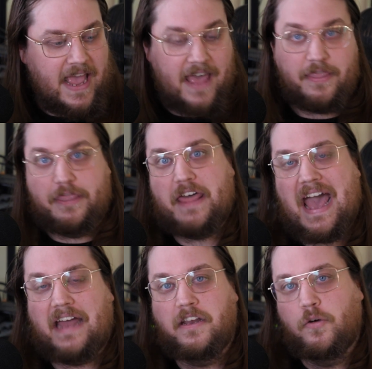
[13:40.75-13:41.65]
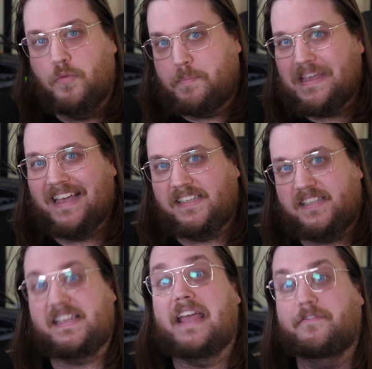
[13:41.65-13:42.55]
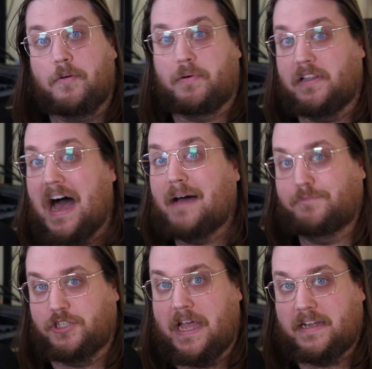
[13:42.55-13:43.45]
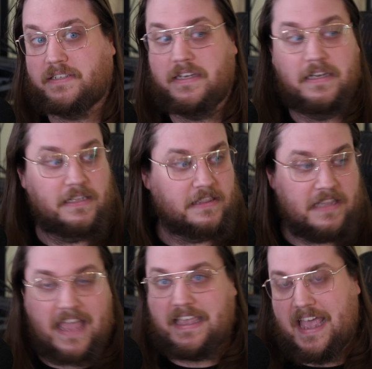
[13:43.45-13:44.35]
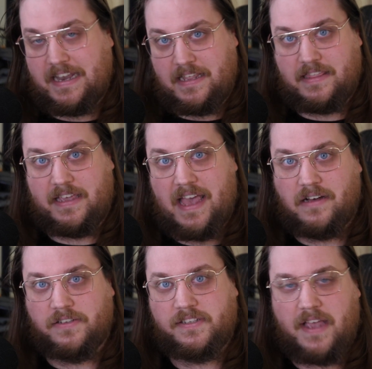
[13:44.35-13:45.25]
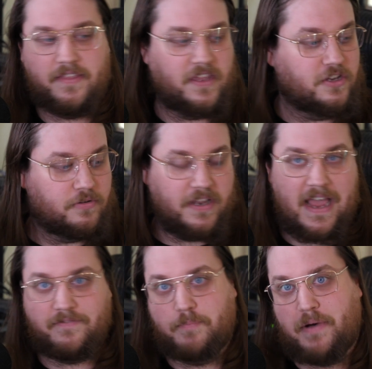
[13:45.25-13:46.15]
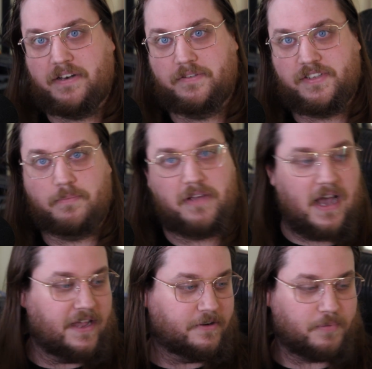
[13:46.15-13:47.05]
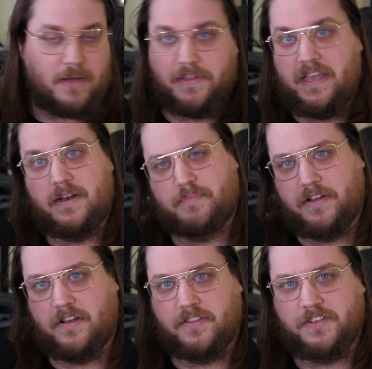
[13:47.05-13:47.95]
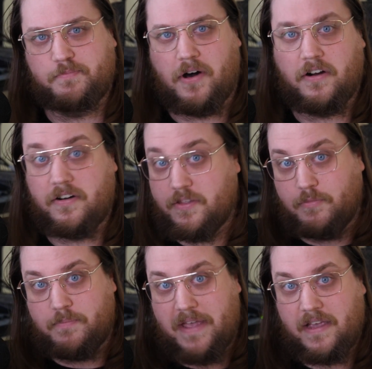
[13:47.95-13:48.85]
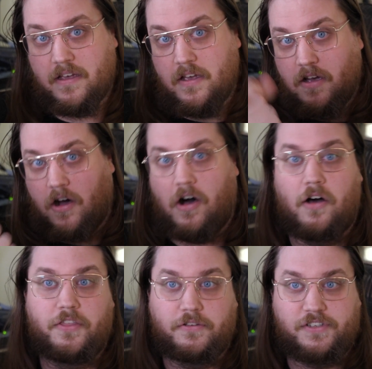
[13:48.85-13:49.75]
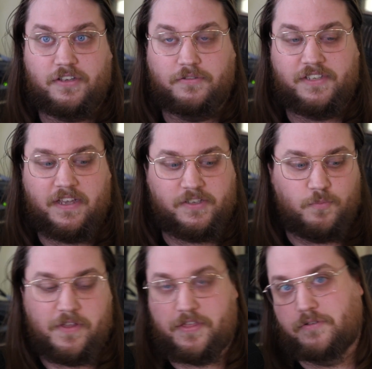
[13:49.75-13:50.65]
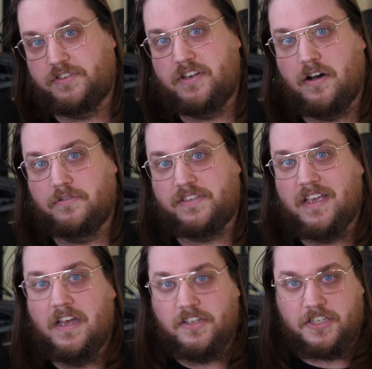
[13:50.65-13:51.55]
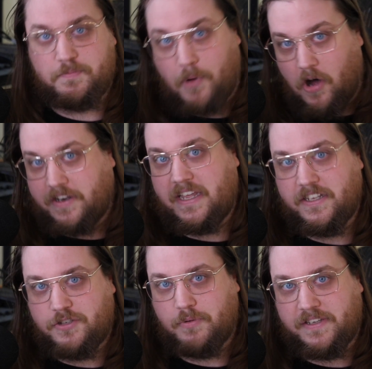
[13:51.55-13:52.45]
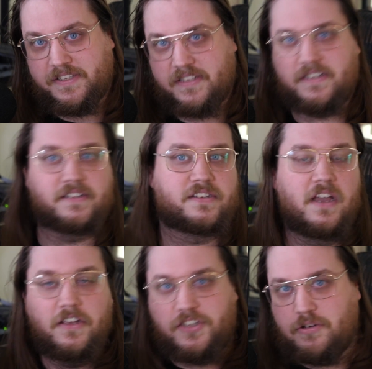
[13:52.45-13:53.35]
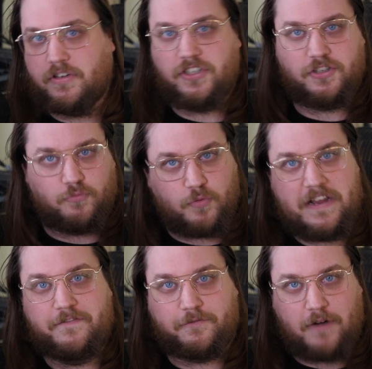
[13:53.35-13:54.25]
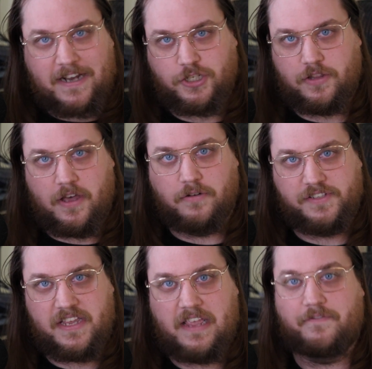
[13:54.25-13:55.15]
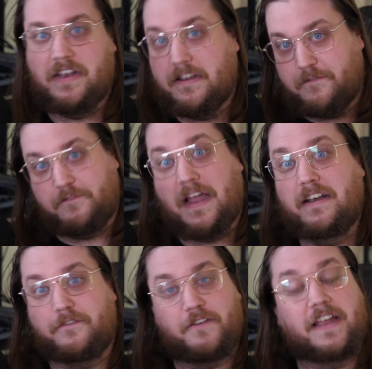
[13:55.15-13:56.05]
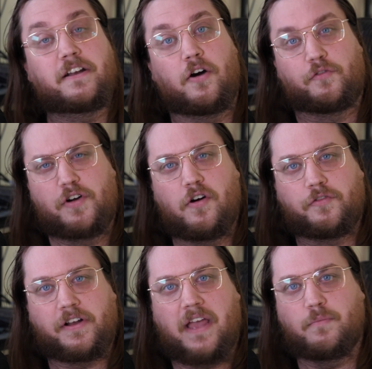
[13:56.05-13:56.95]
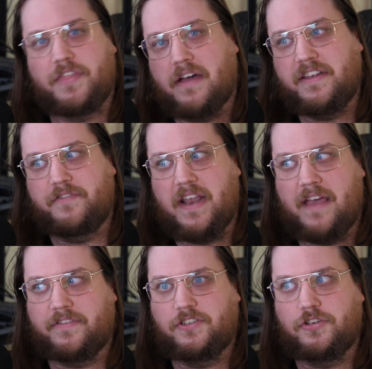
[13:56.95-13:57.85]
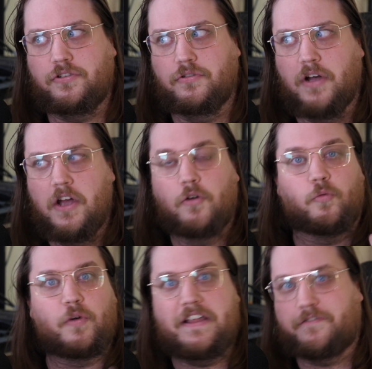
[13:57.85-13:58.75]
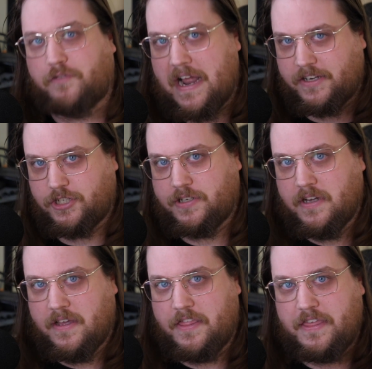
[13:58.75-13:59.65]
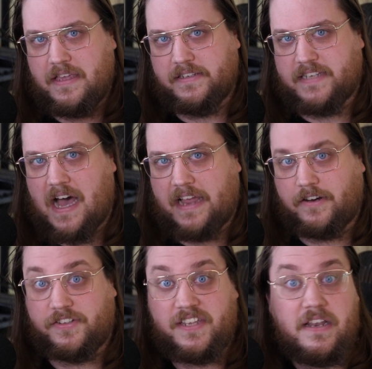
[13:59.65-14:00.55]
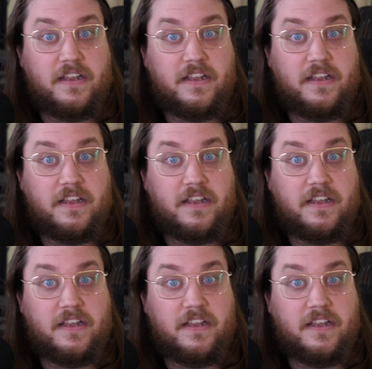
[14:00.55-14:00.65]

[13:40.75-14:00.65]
And that would be a savable object like anything else, and then you could have a button of some kind, or probably hit a button on the spawner that would make all those Sosigs with those nodes spawn into existence, so you could just refresh those even and fight a fight over and over again without even having to refresh the entire scene